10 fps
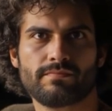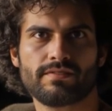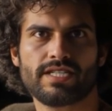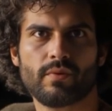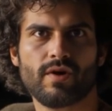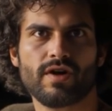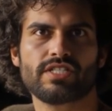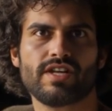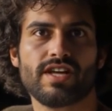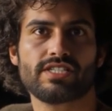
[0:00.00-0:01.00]
These water
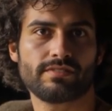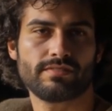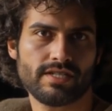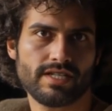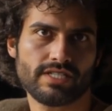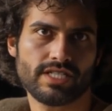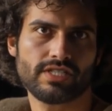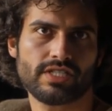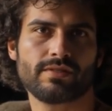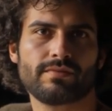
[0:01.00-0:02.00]
clocks and
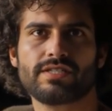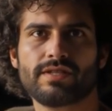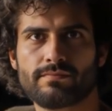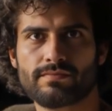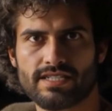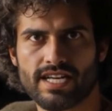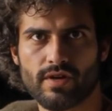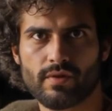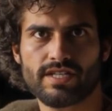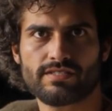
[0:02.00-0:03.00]
fountains, some
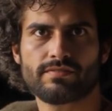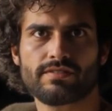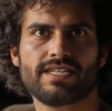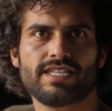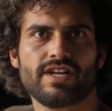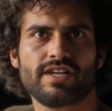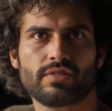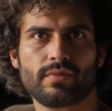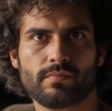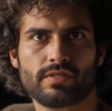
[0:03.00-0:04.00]
decorative and
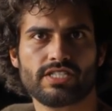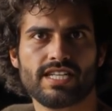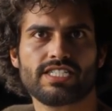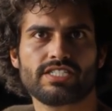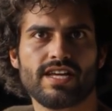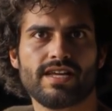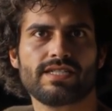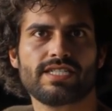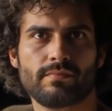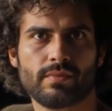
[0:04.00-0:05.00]
others precise
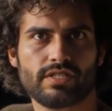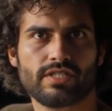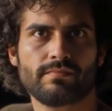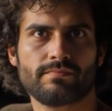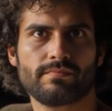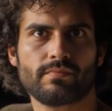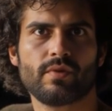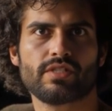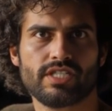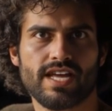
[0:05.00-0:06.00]
timekeepers,
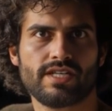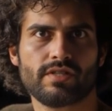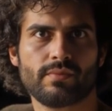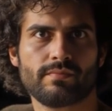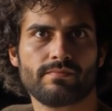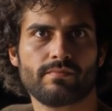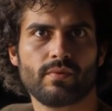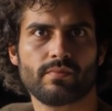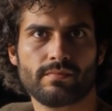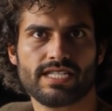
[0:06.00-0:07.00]
foreshadowed
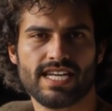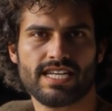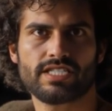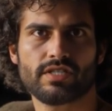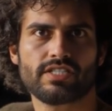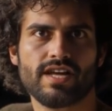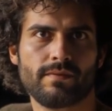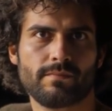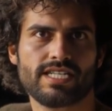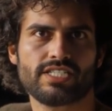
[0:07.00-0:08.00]
both mechanical
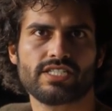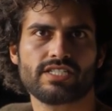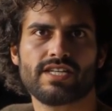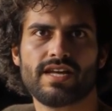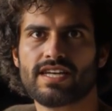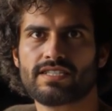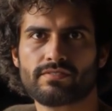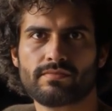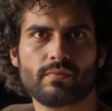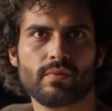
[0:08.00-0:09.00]
timepieces and
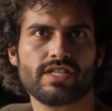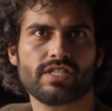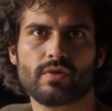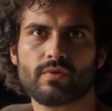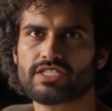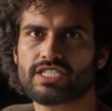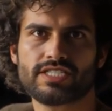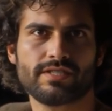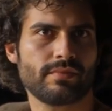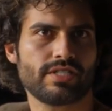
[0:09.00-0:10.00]
fluid control
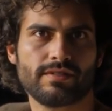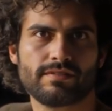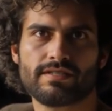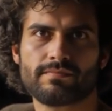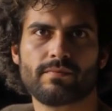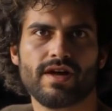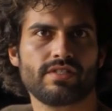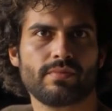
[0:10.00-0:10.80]
systems in modern